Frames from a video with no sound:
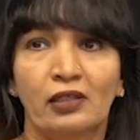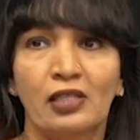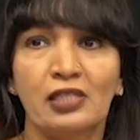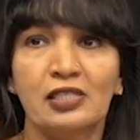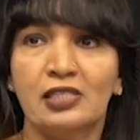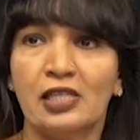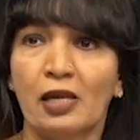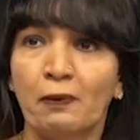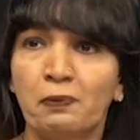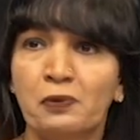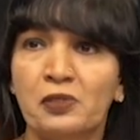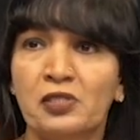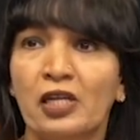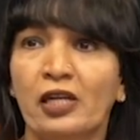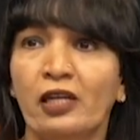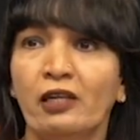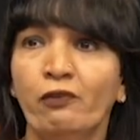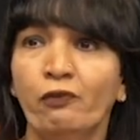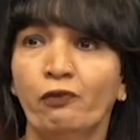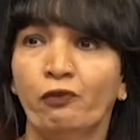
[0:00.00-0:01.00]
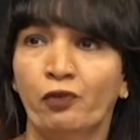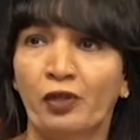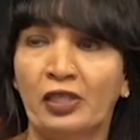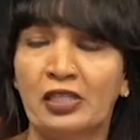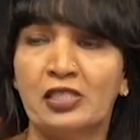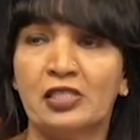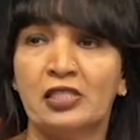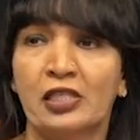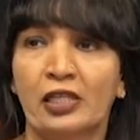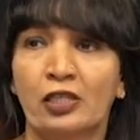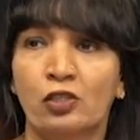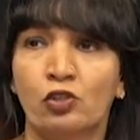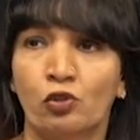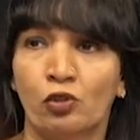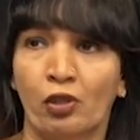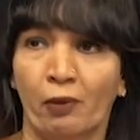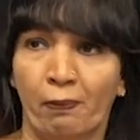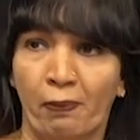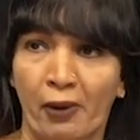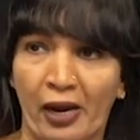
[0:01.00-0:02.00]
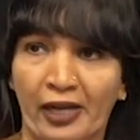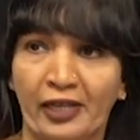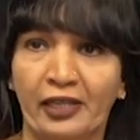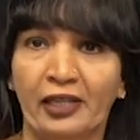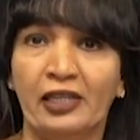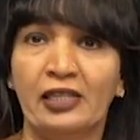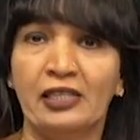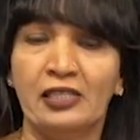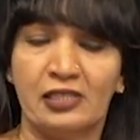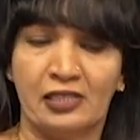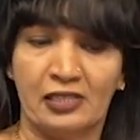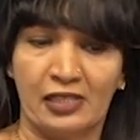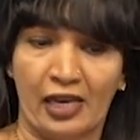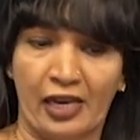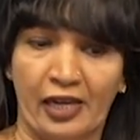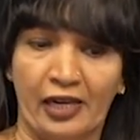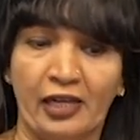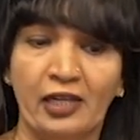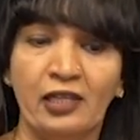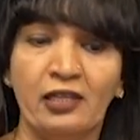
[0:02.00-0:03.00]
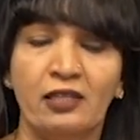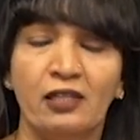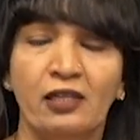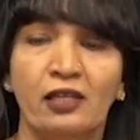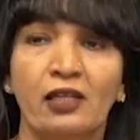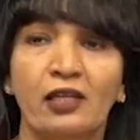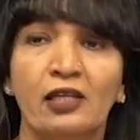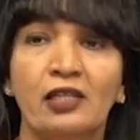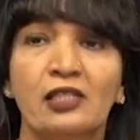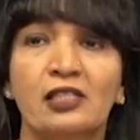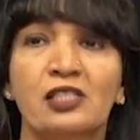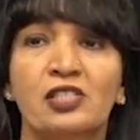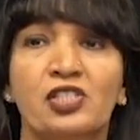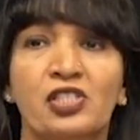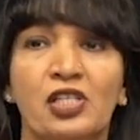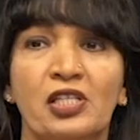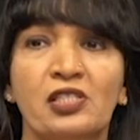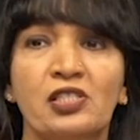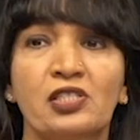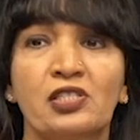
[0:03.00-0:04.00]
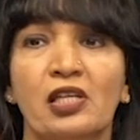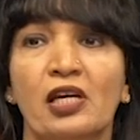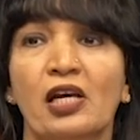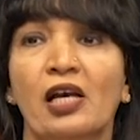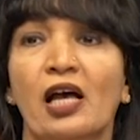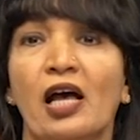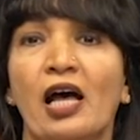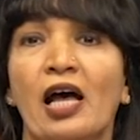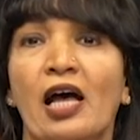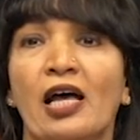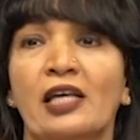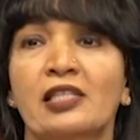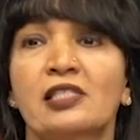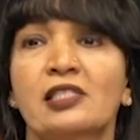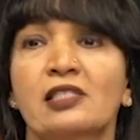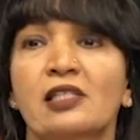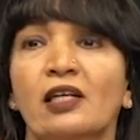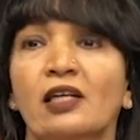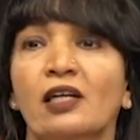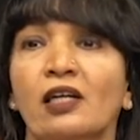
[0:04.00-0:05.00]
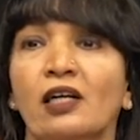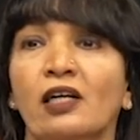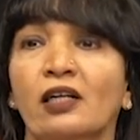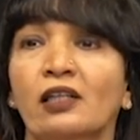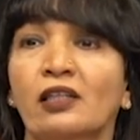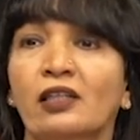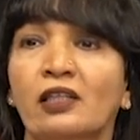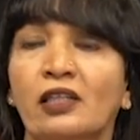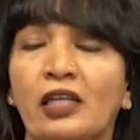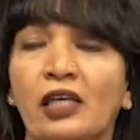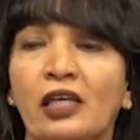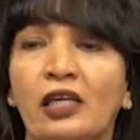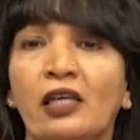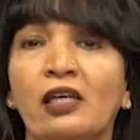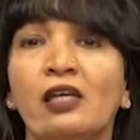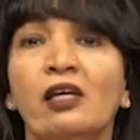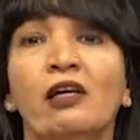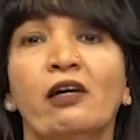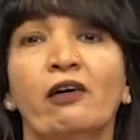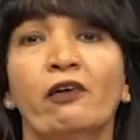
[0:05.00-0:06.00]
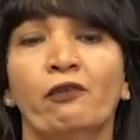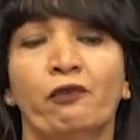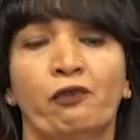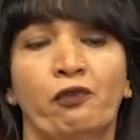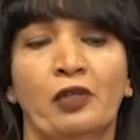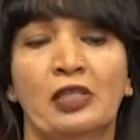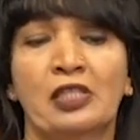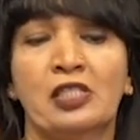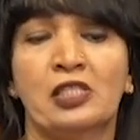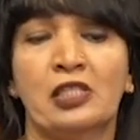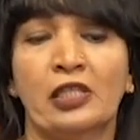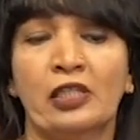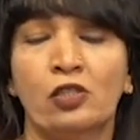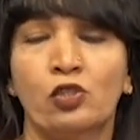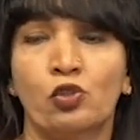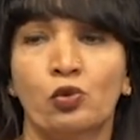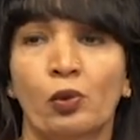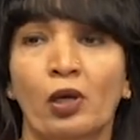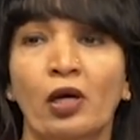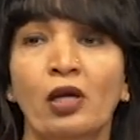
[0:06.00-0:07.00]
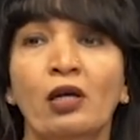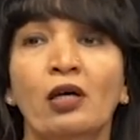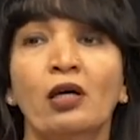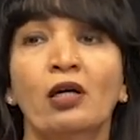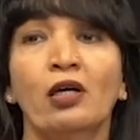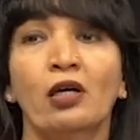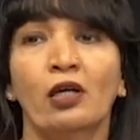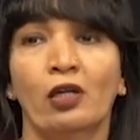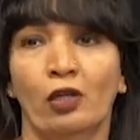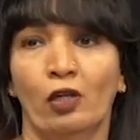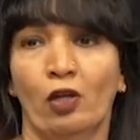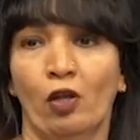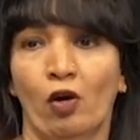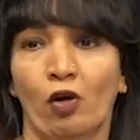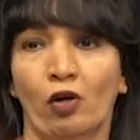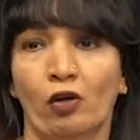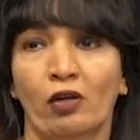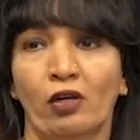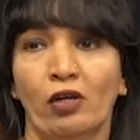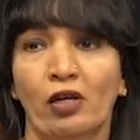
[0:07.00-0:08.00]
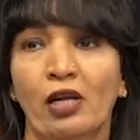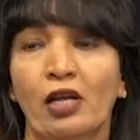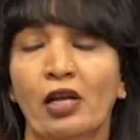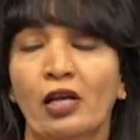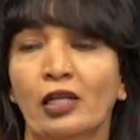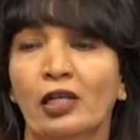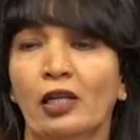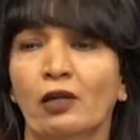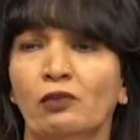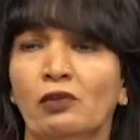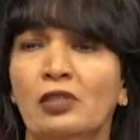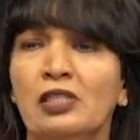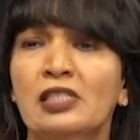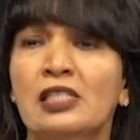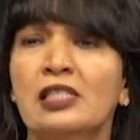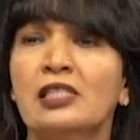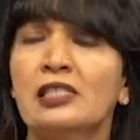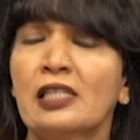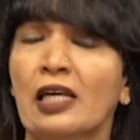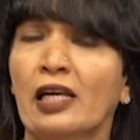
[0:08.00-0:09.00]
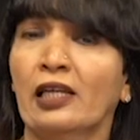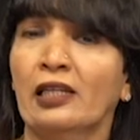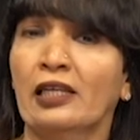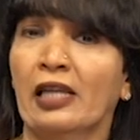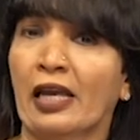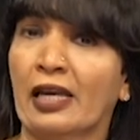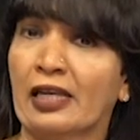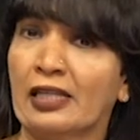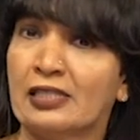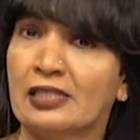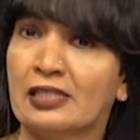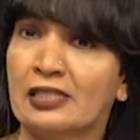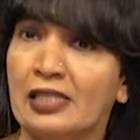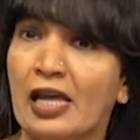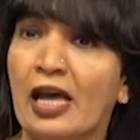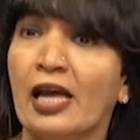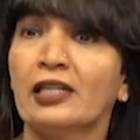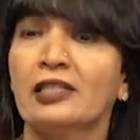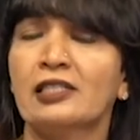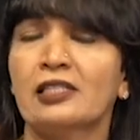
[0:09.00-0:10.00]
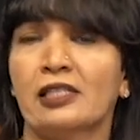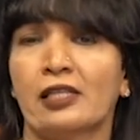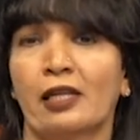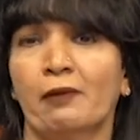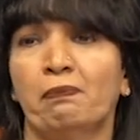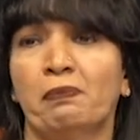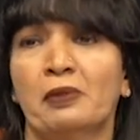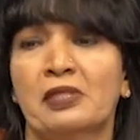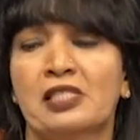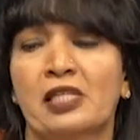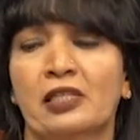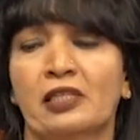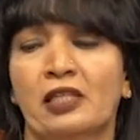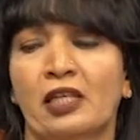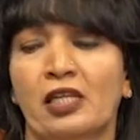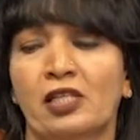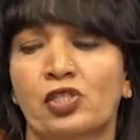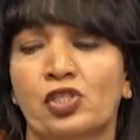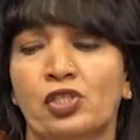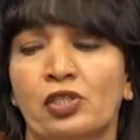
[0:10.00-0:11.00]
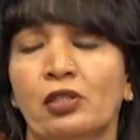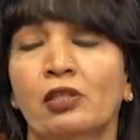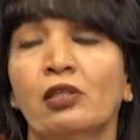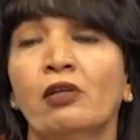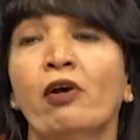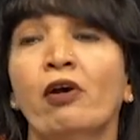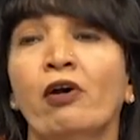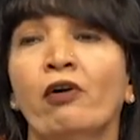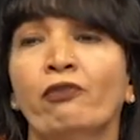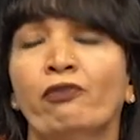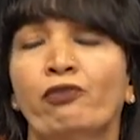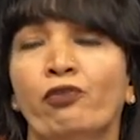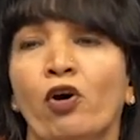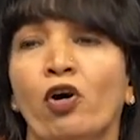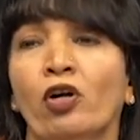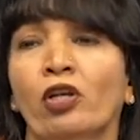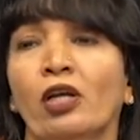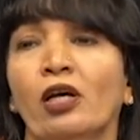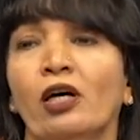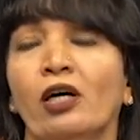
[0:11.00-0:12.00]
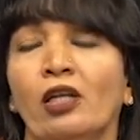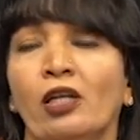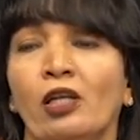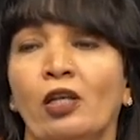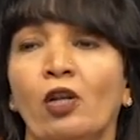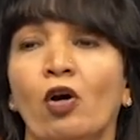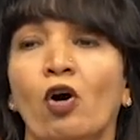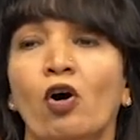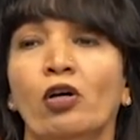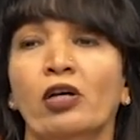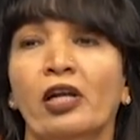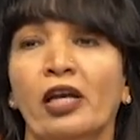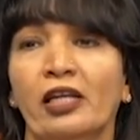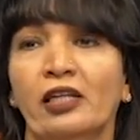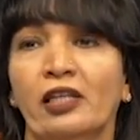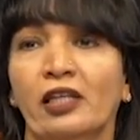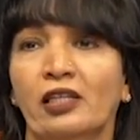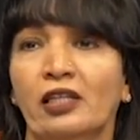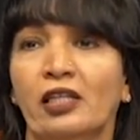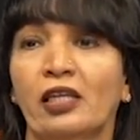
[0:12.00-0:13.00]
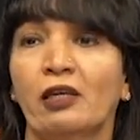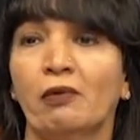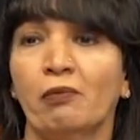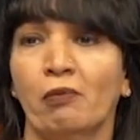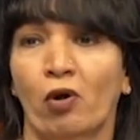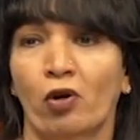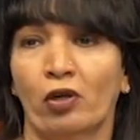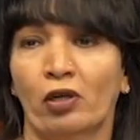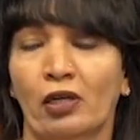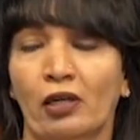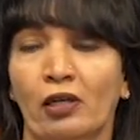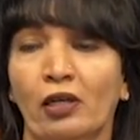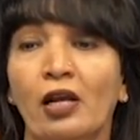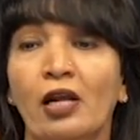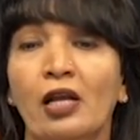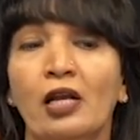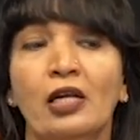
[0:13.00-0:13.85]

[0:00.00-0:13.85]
the substrate fits into the binding site just as a key fits into a lock. Now, this is an exact representation for a lock and a key model.